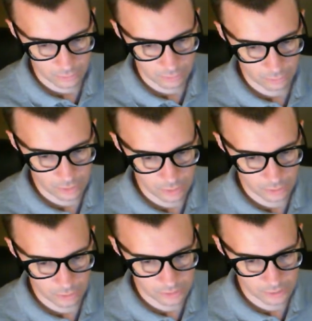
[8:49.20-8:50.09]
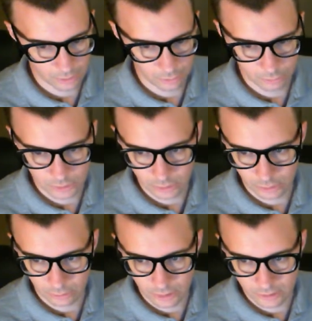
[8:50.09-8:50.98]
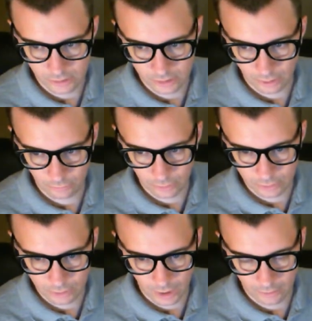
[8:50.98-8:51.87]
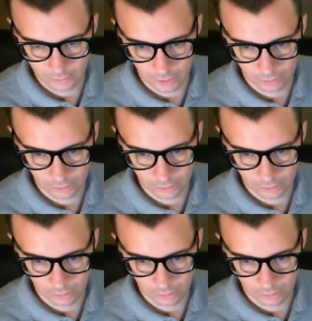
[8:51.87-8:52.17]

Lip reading: Whoa, I see a whole bunch of crazy stuff on the drive now.